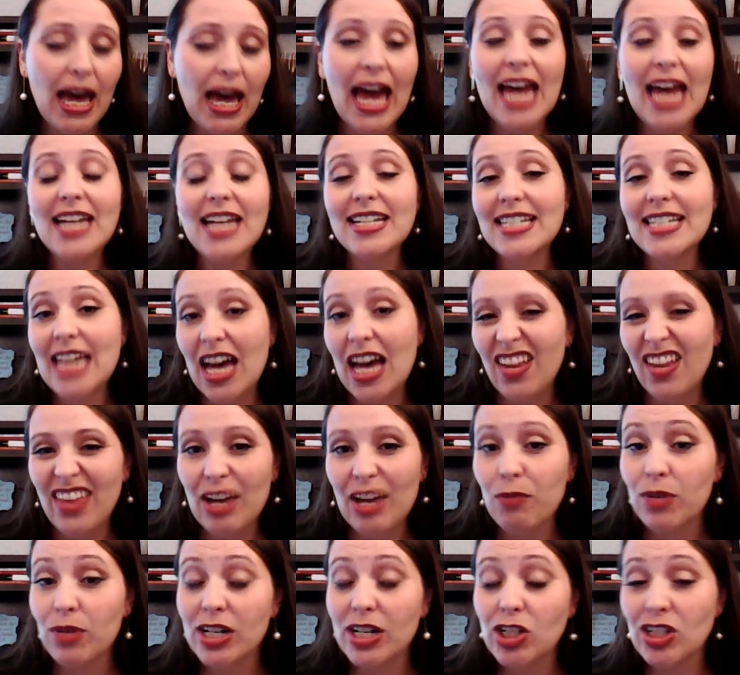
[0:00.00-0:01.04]
until they
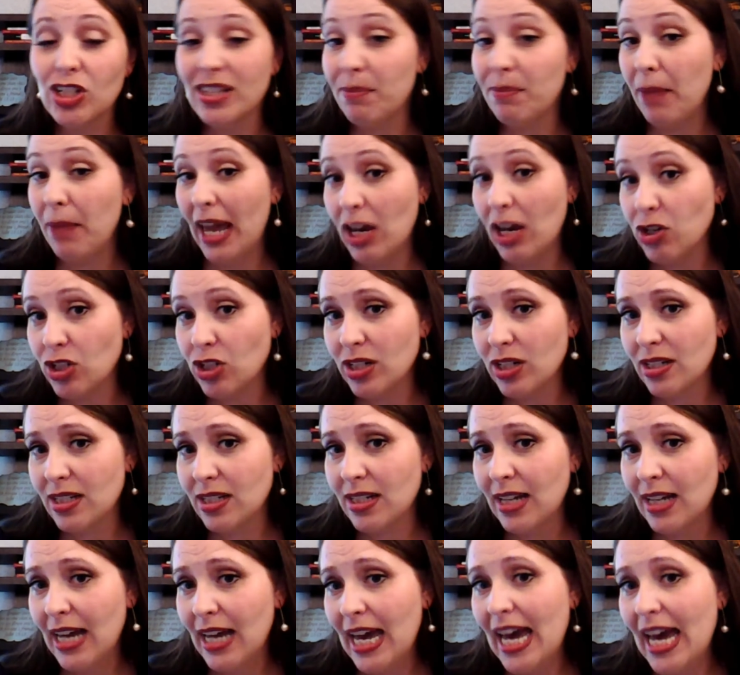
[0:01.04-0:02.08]
reach the patient,
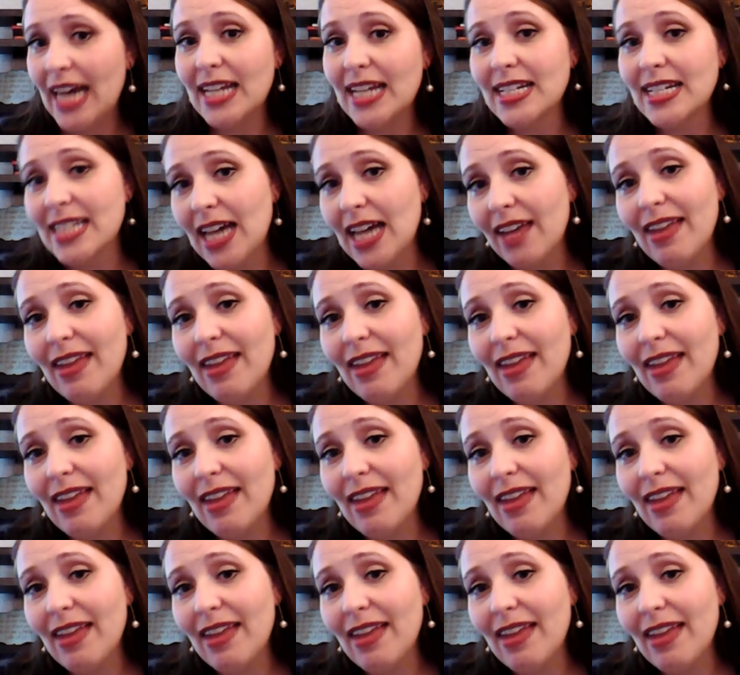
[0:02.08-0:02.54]
and until